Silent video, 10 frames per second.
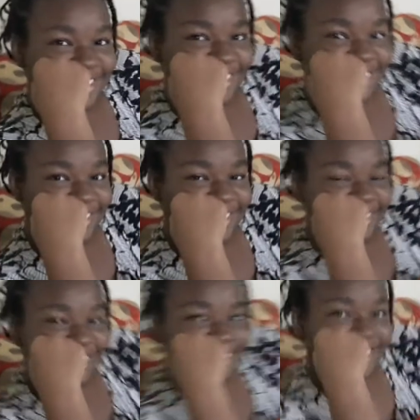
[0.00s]
anything on your
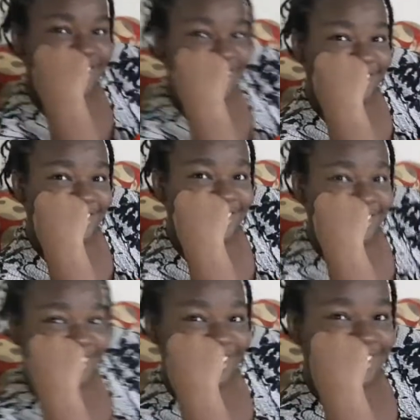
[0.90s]
on a
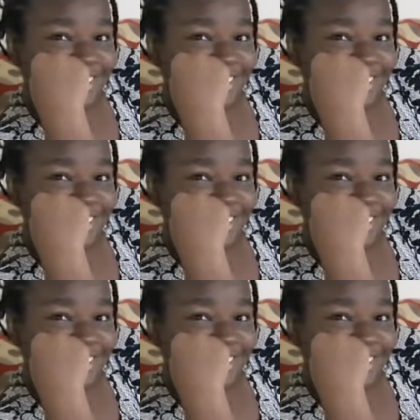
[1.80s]
list?